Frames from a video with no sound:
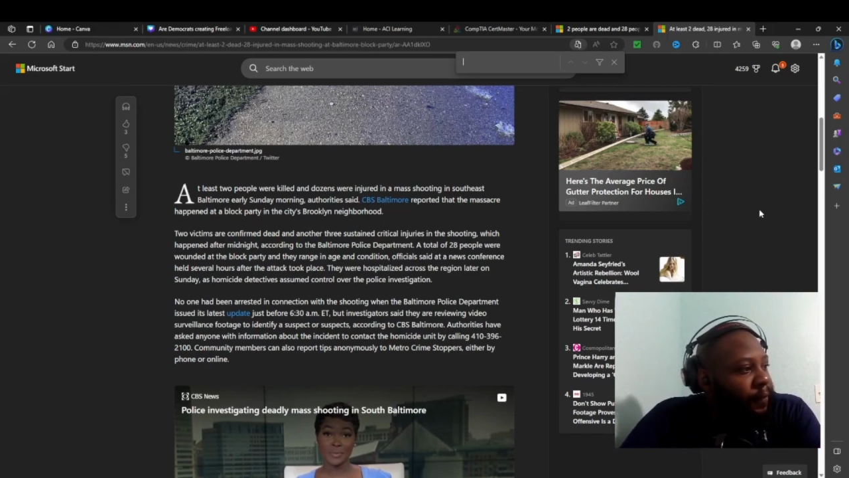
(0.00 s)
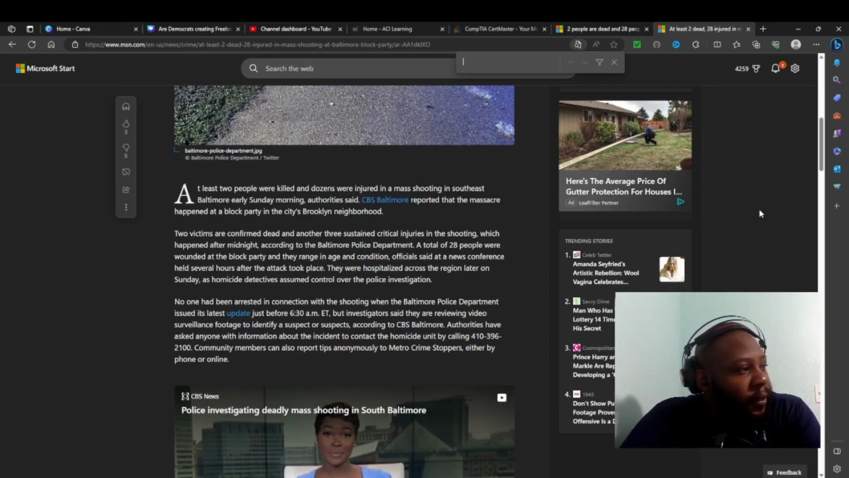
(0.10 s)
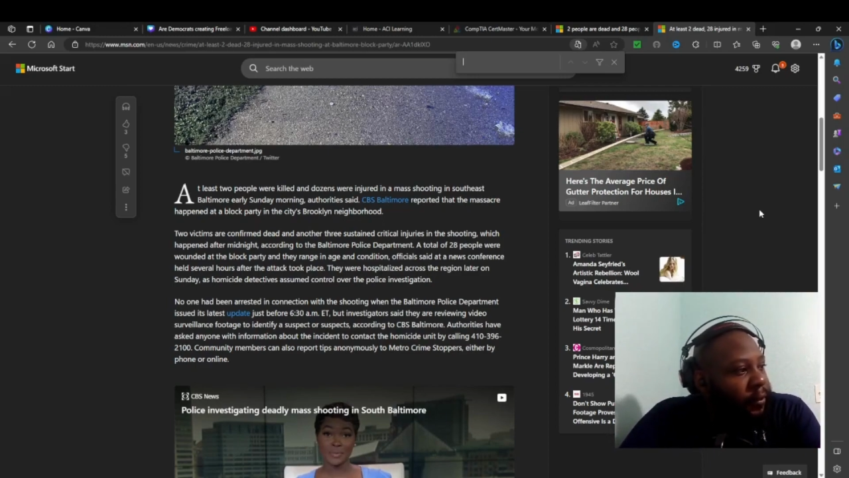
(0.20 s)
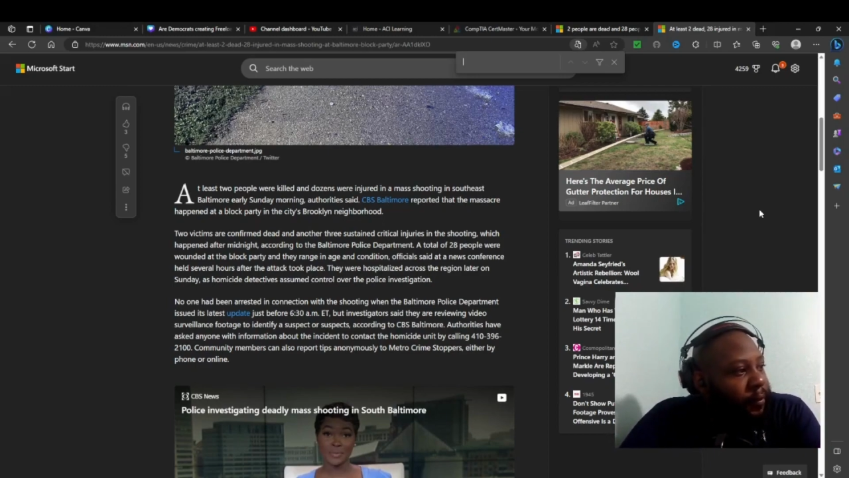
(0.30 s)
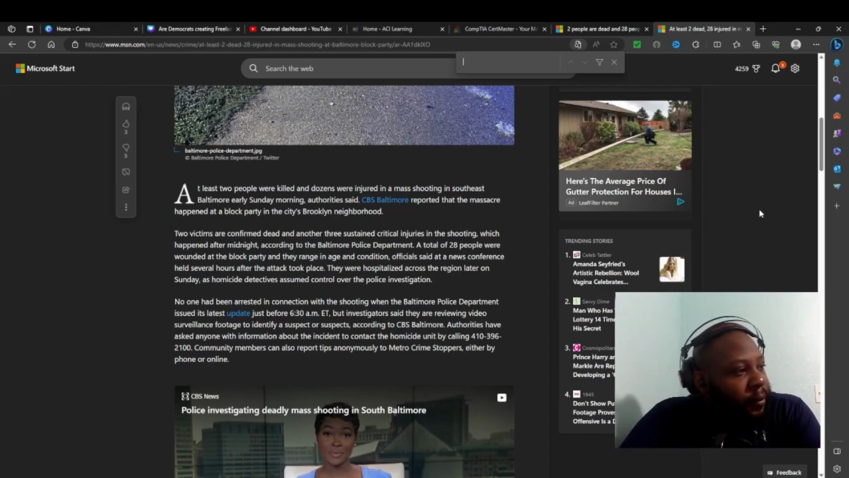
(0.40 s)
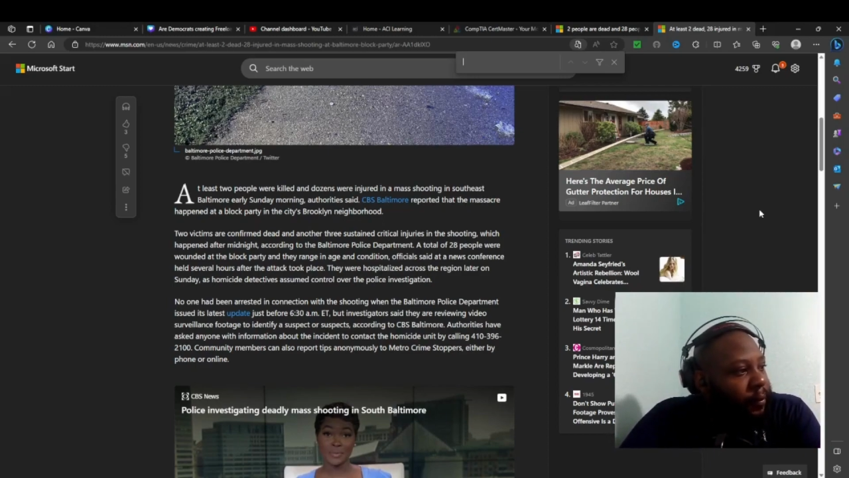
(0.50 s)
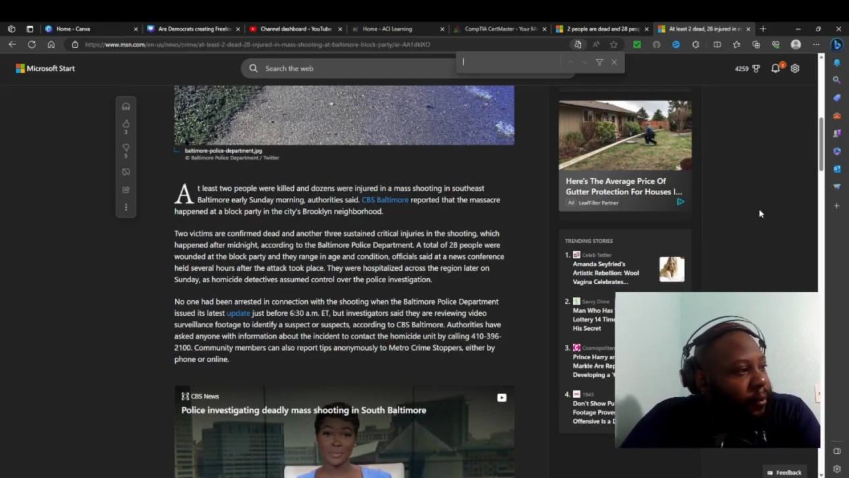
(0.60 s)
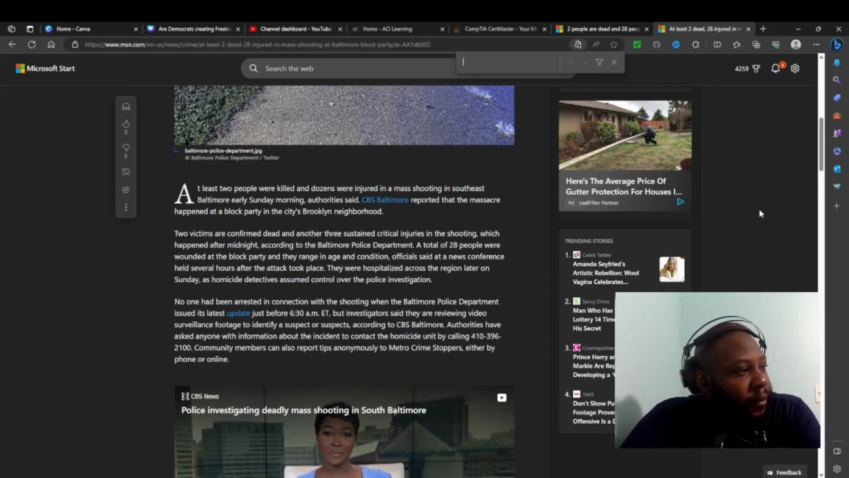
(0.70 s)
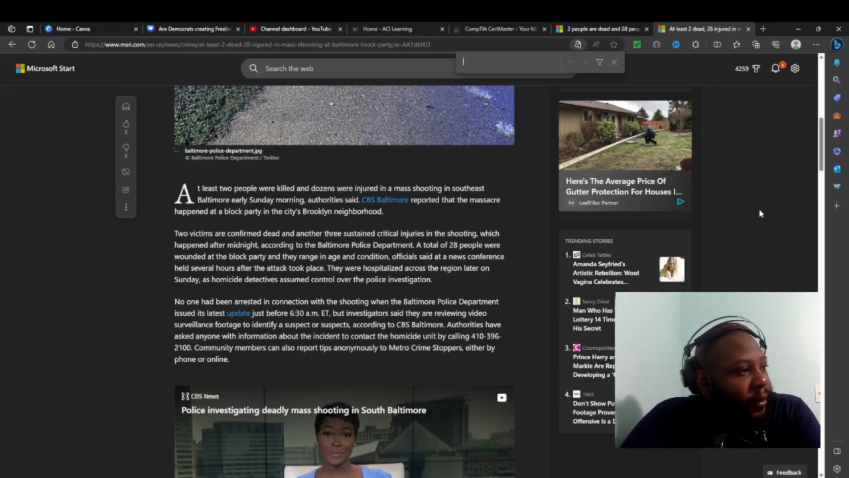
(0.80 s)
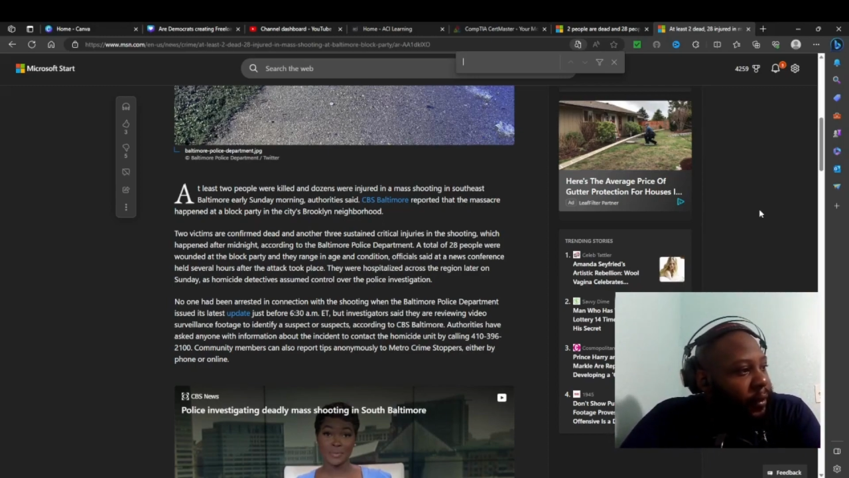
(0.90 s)
Baltimore
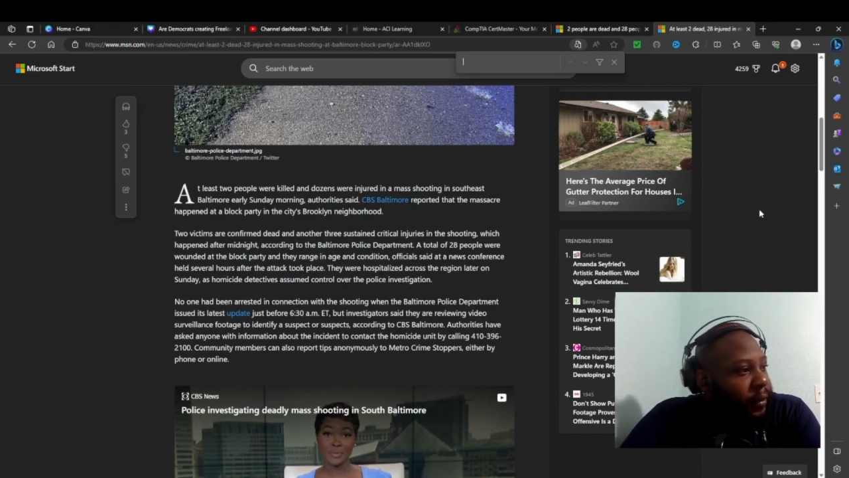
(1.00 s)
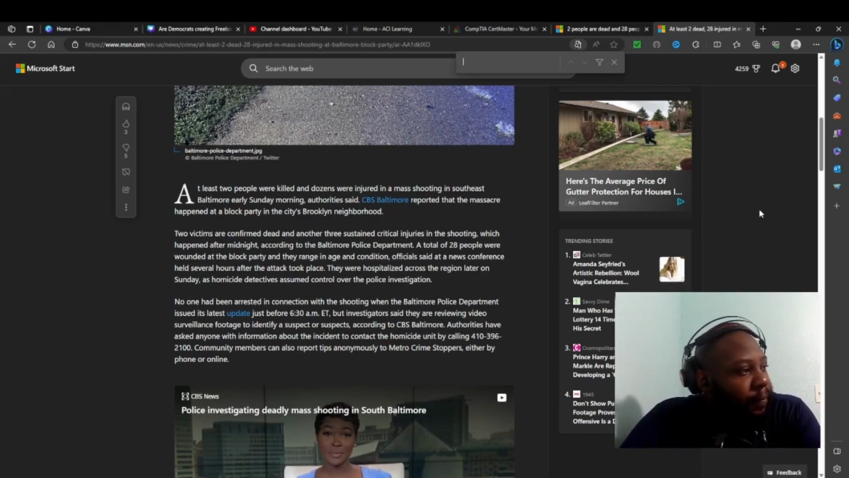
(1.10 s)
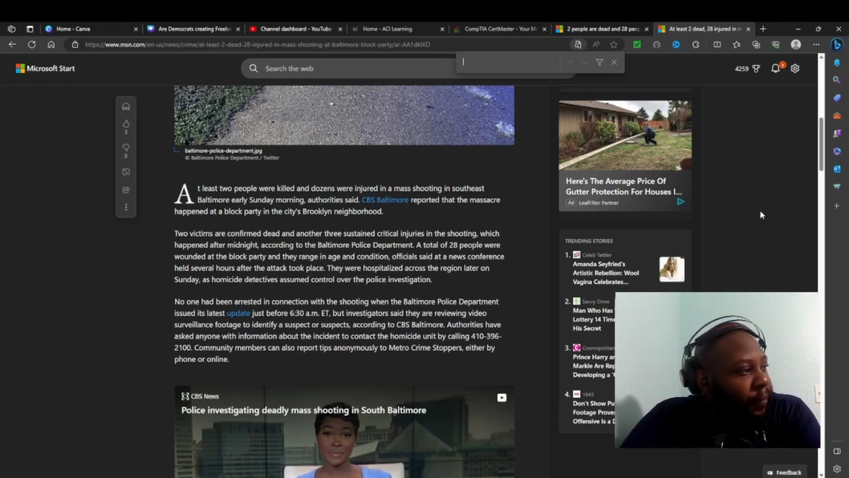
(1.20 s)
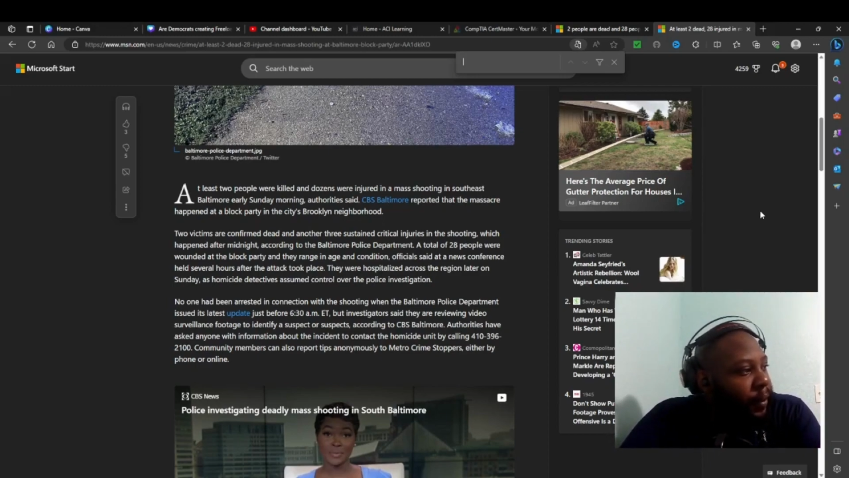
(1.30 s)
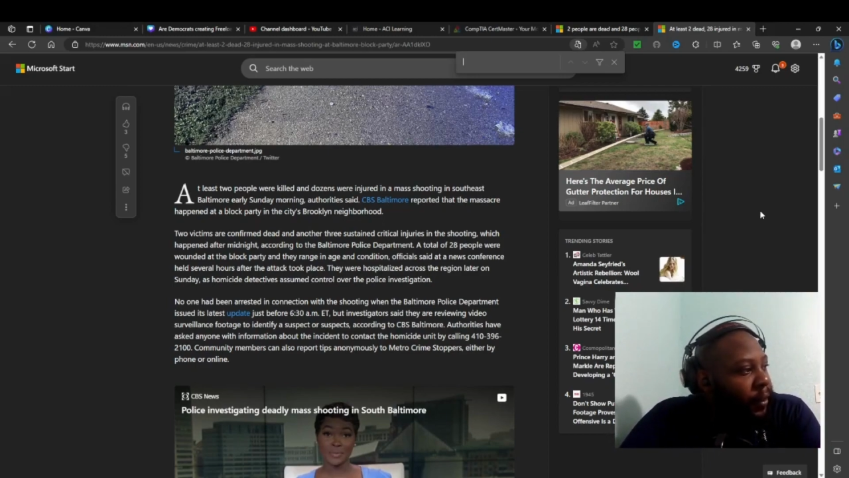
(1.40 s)
reported that the